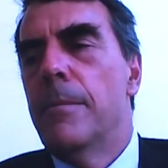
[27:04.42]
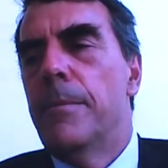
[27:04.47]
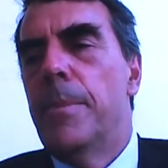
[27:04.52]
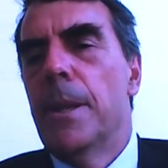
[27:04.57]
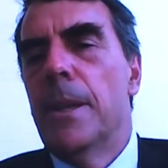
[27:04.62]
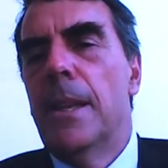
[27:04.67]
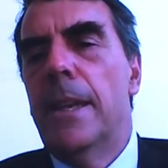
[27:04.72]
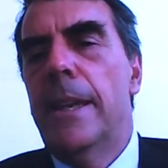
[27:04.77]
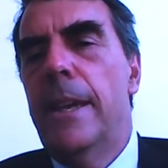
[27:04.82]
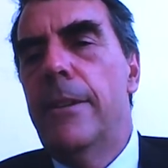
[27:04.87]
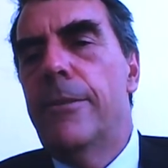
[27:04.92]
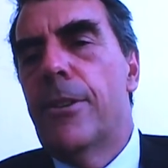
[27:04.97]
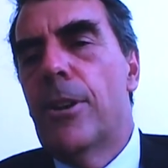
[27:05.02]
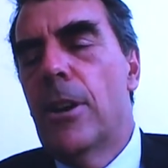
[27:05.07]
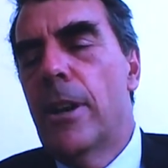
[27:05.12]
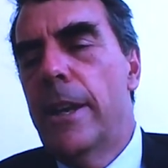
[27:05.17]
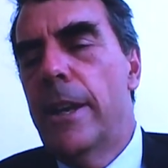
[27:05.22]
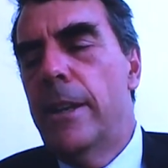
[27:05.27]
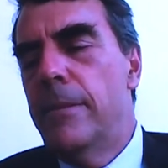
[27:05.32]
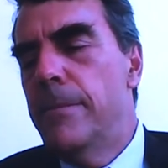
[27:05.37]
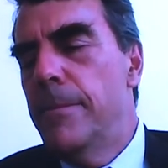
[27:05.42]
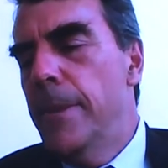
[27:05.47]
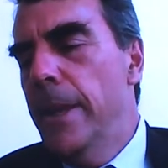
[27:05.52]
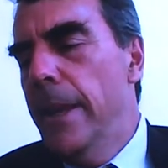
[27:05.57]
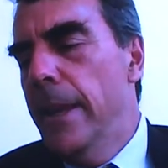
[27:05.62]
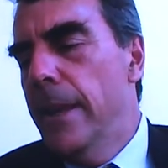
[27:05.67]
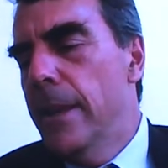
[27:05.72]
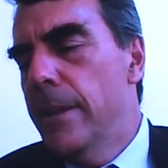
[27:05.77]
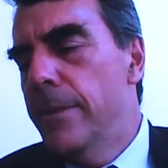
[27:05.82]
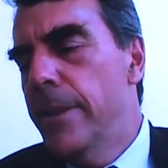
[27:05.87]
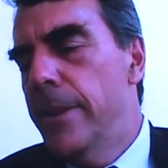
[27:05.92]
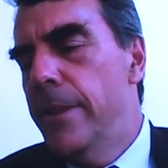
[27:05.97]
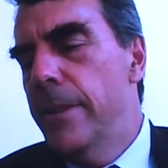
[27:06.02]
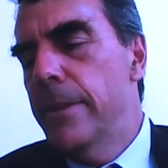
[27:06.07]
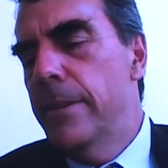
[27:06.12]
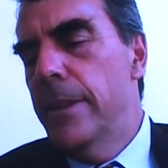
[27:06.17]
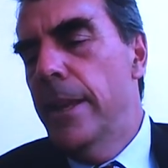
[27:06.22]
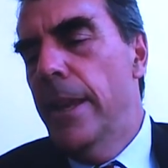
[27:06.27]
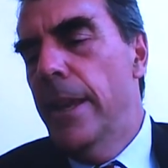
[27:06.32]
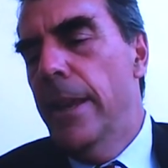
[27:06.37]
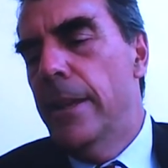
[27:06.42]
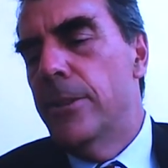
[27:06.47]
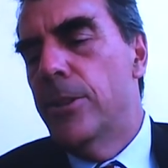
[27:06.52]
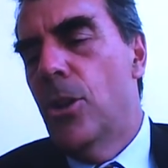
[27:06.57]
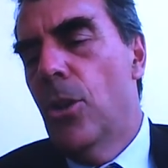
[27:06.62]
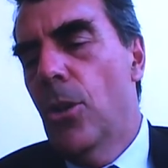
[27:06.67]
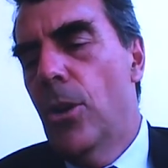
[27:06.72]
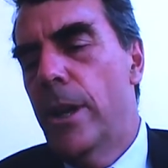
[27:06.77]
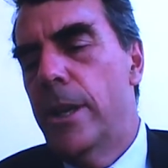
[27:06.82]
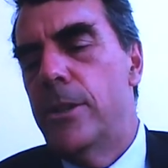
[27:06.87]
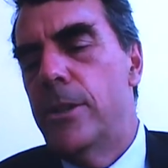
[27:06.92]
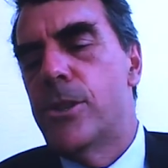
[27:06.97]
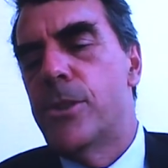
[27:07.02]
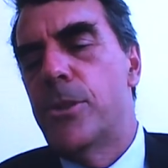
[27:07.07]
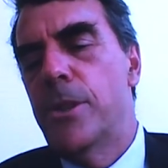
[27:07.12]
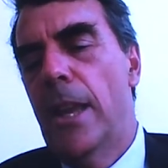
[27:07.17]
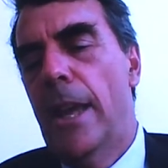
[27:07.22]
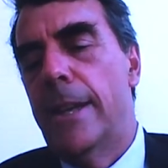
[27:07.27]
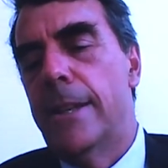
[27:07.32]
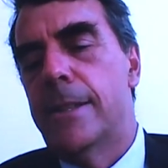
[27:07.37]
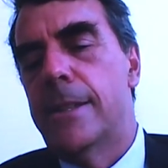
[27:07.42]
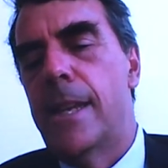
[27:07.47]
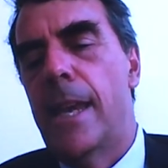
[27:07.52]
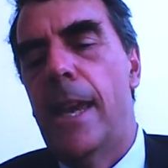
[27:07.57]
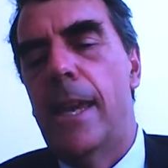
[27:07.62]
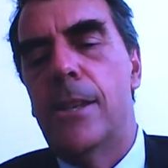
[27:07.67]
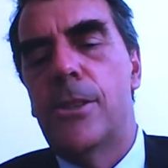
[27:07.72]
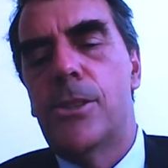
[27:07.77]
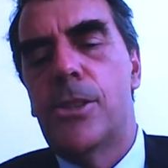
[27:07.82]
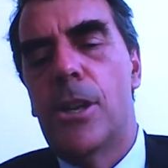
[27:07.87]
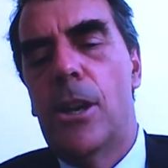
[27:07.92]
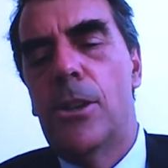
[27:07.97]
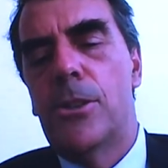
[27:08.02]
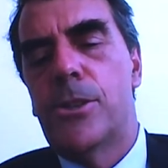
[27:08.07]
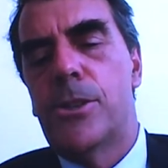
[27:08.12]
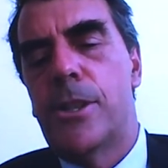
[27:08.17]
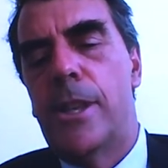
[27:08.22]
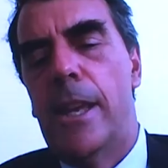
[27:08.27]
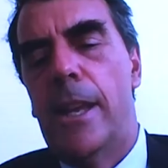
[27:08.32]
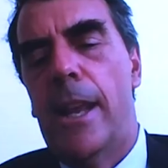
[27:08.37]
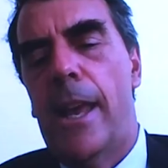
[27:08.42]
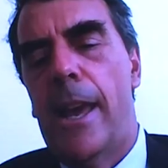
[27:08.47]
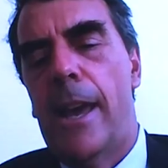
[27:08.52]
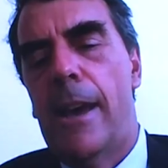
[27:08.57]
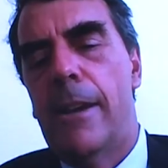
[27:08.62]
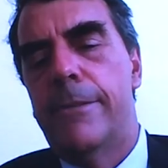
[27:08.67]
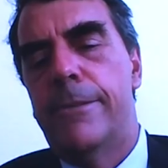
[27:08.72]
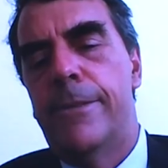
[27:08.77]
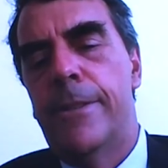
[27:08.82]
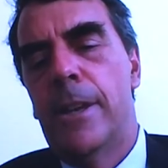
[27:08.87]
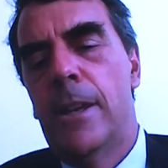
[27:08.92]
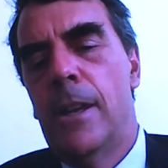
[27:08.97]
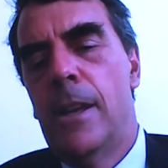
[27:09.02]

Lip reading: believer in coins like Tezos that have